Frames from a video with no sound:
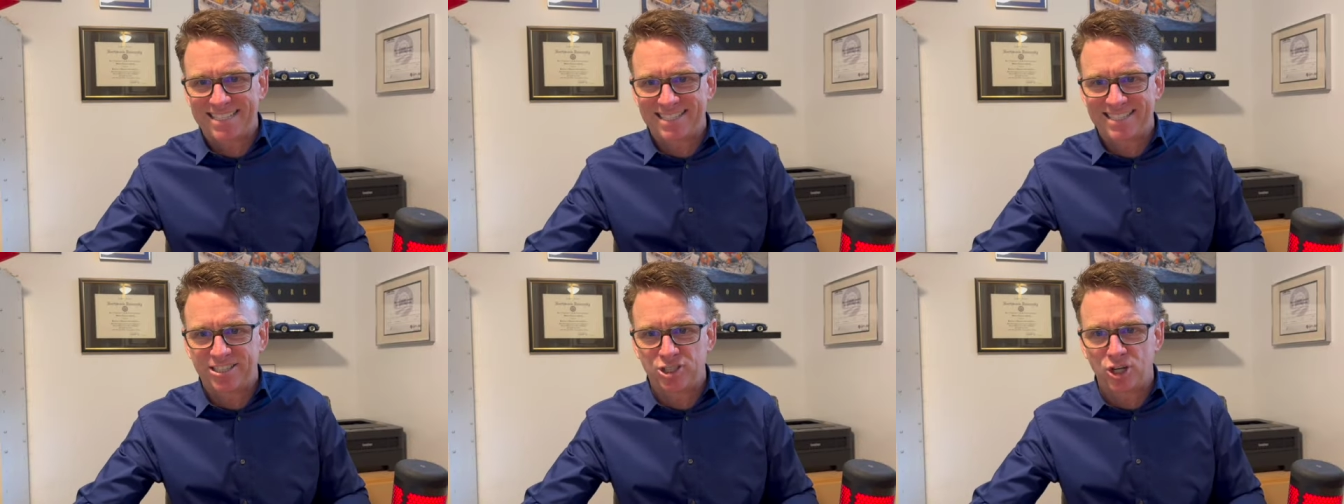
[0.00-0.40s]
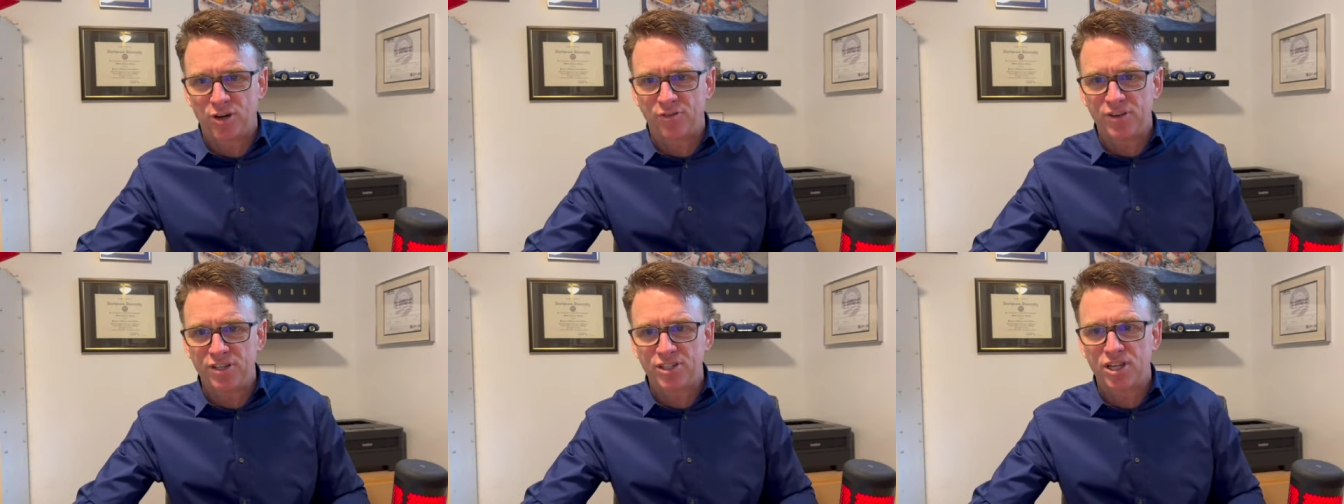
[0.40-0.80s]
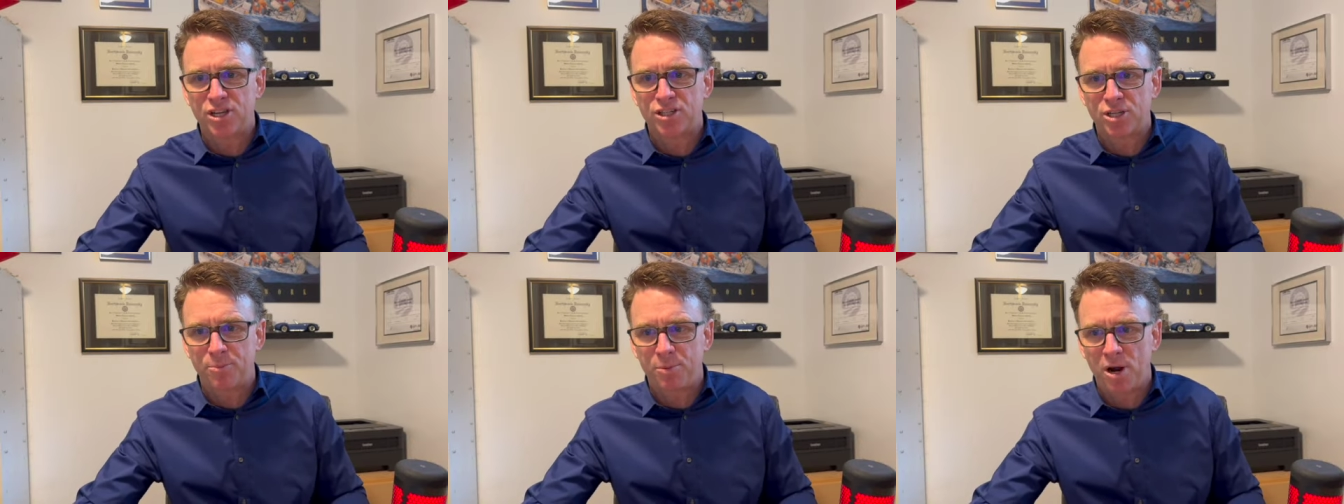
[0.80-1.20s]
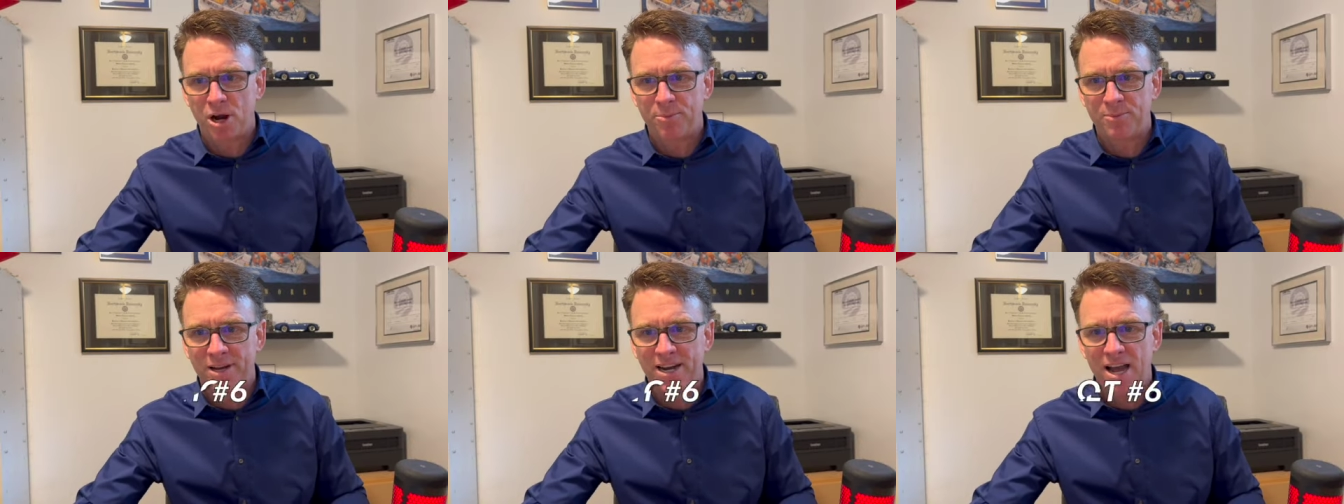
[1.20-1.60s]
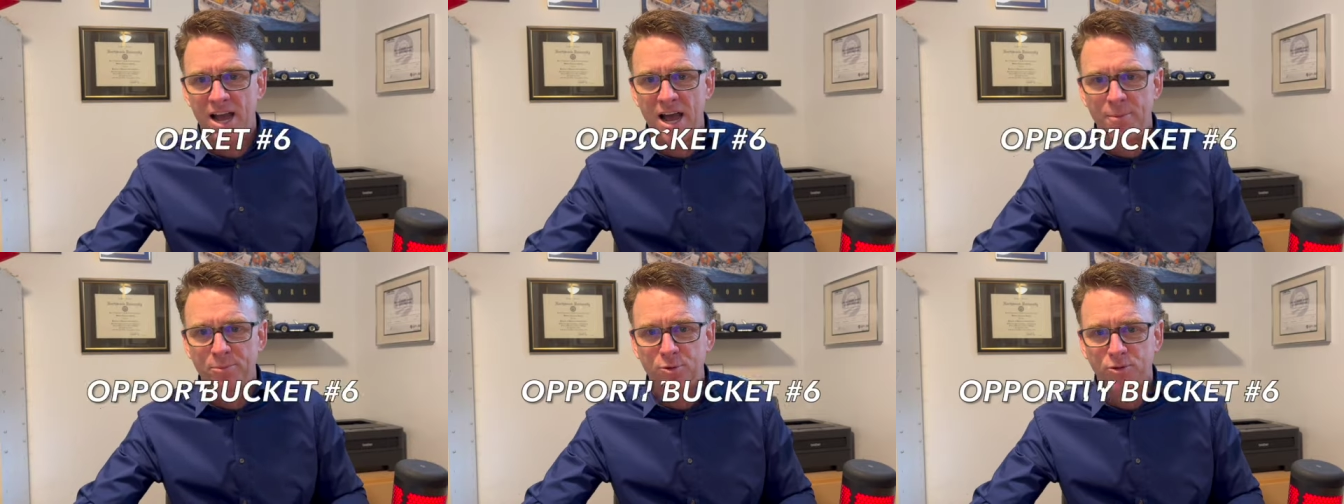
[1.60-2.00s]
Service department
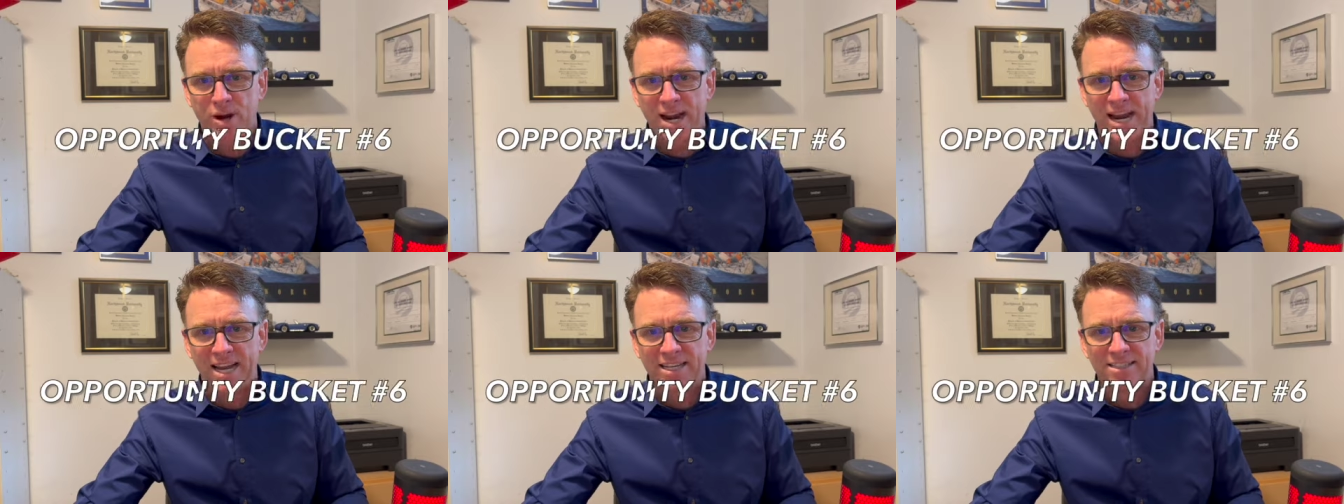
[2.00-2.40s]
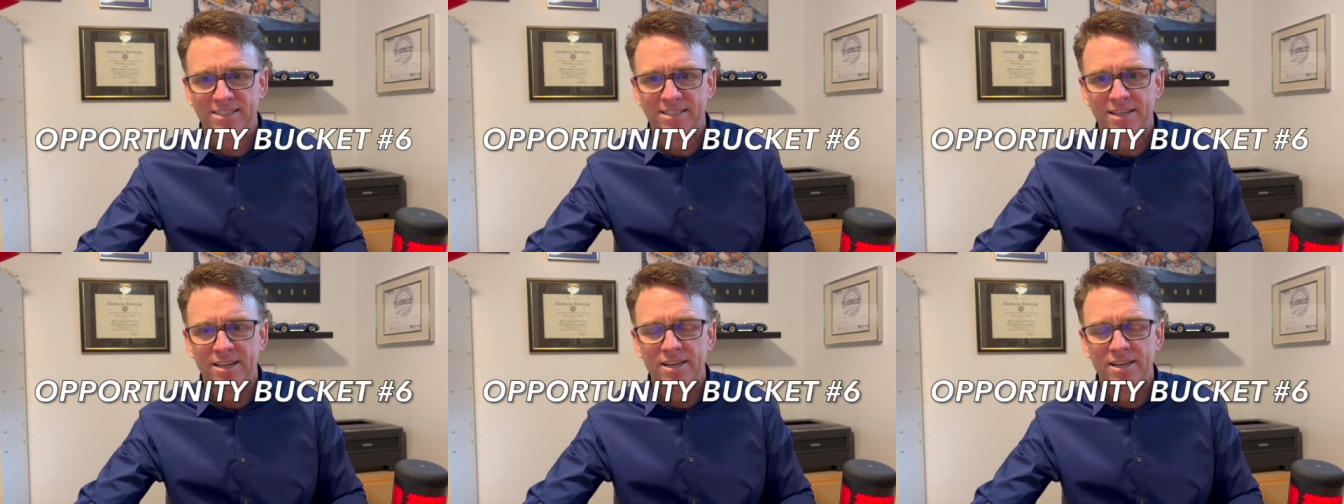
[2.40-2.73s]
upgrades.